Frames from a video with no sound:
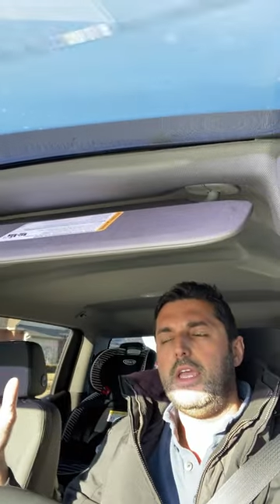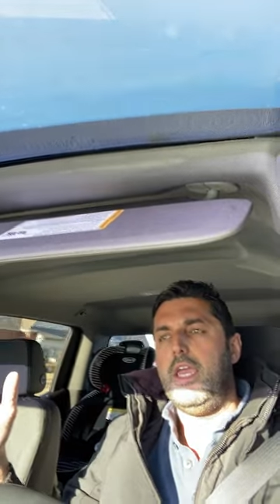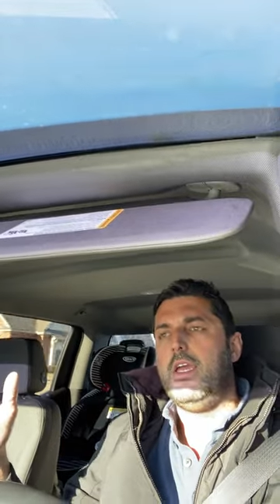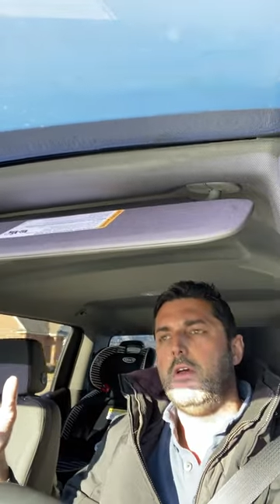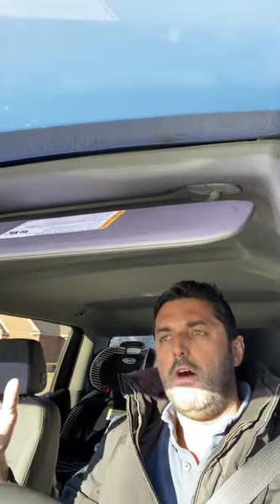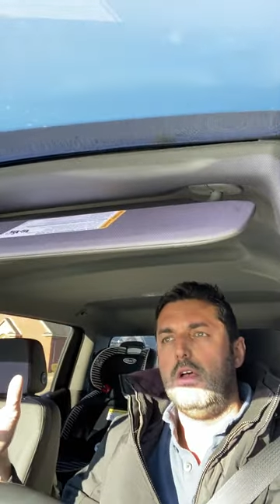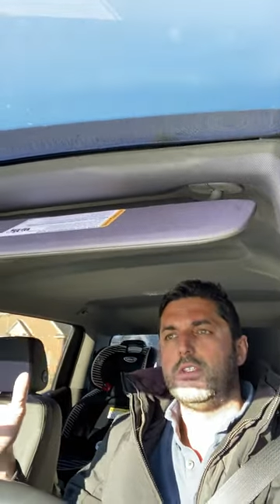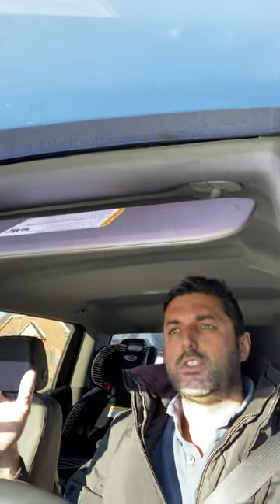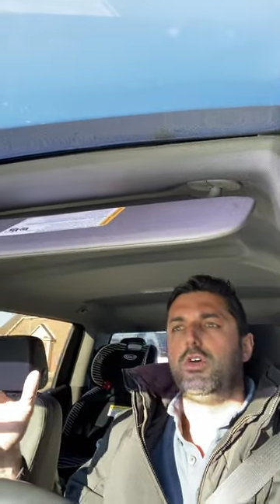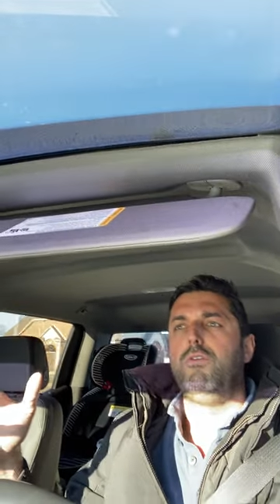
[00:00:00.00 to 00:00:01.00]
and
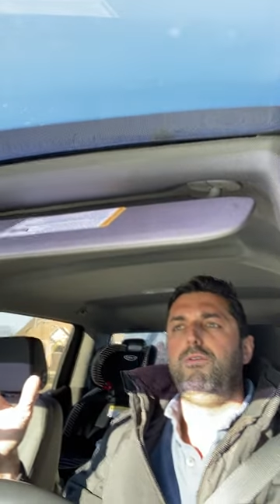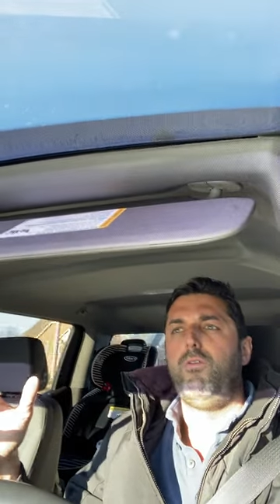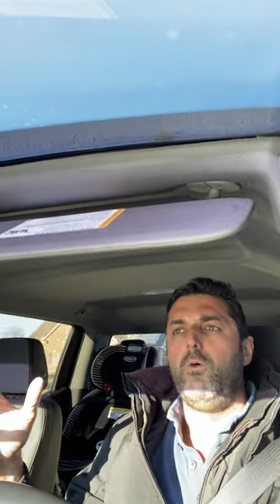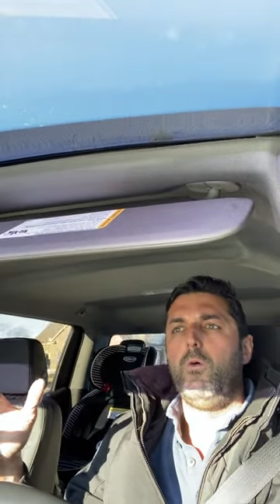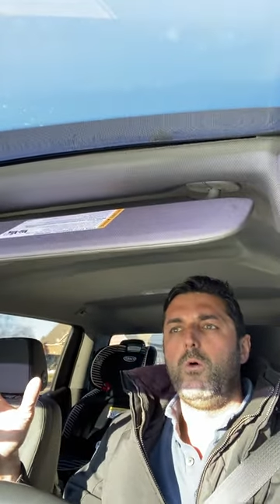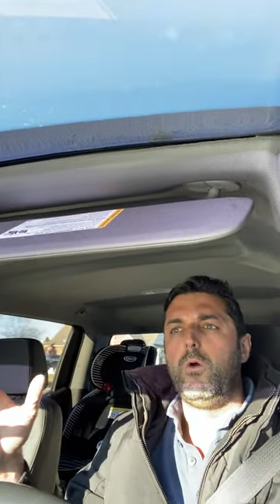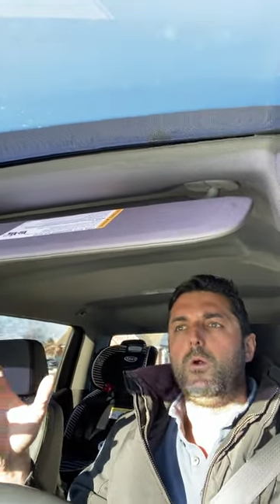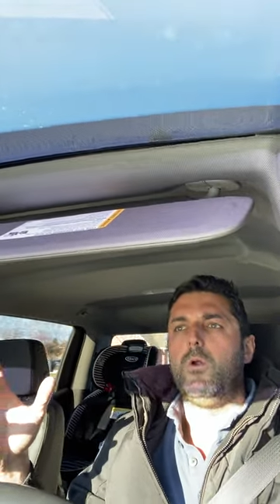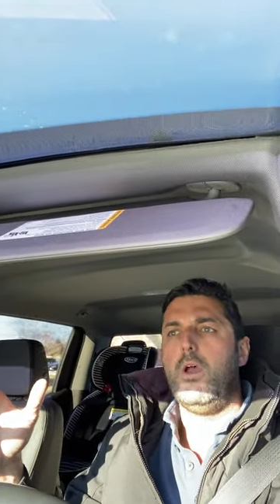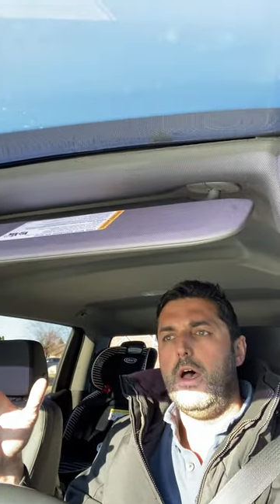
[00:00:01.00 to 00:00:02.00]
also
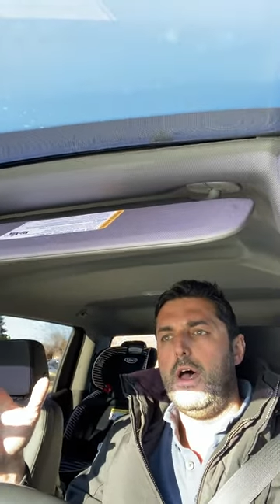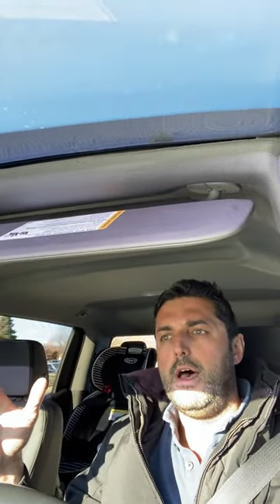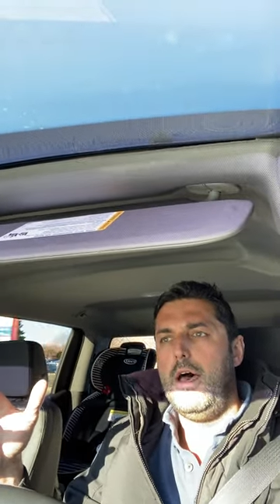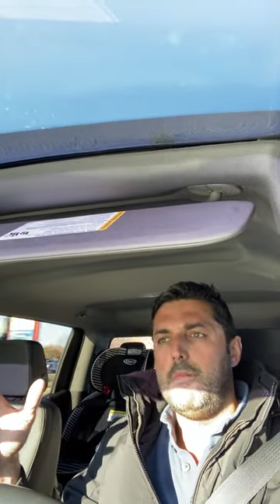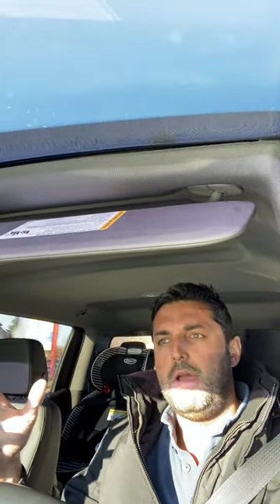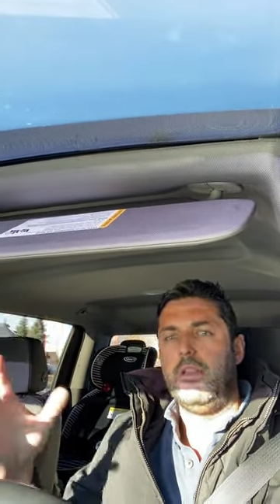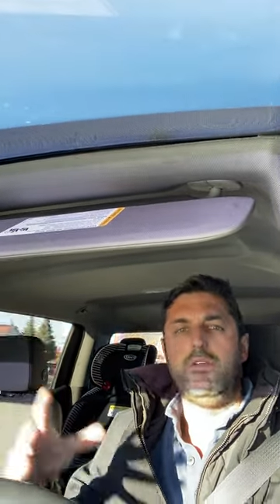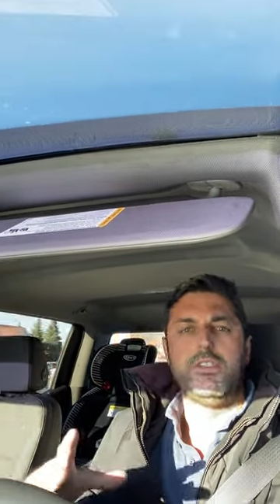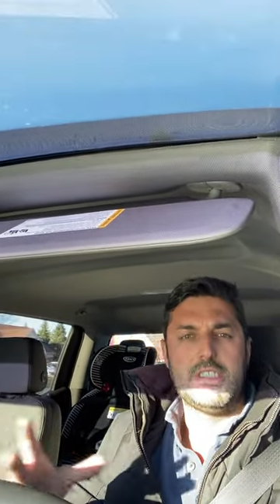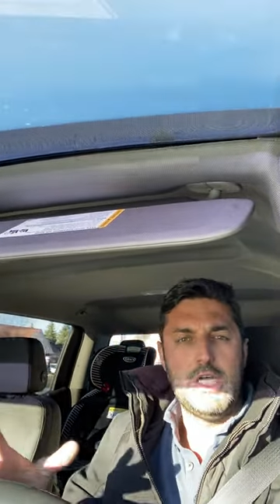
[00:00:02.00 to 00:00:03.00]
for uh, my
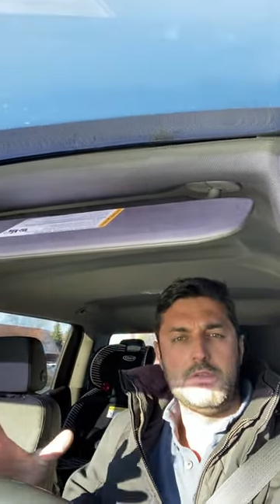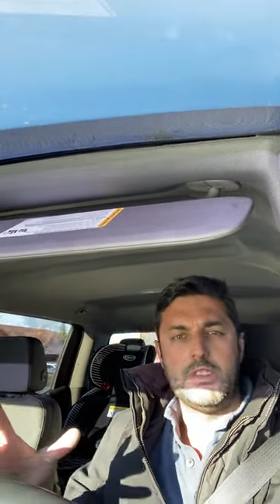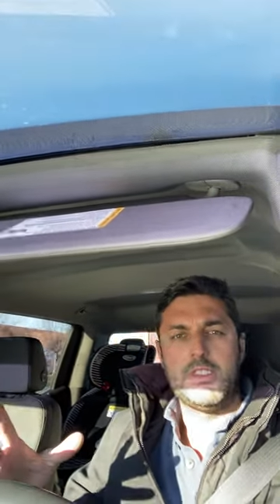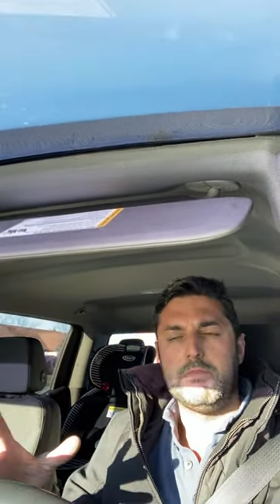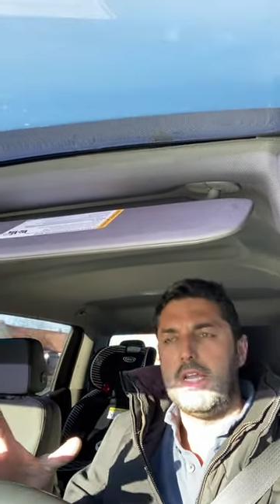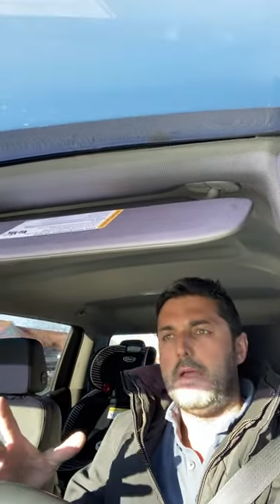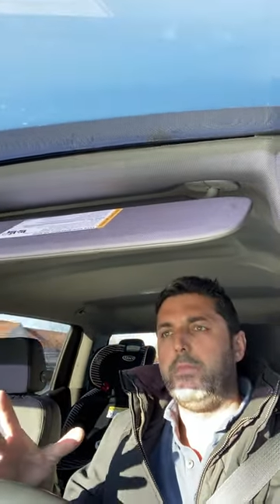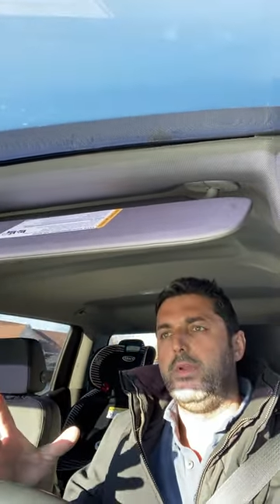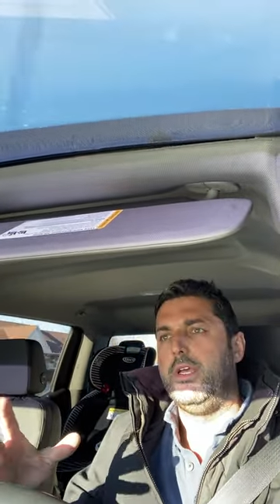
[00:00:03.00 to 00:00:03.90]
little sound system that I put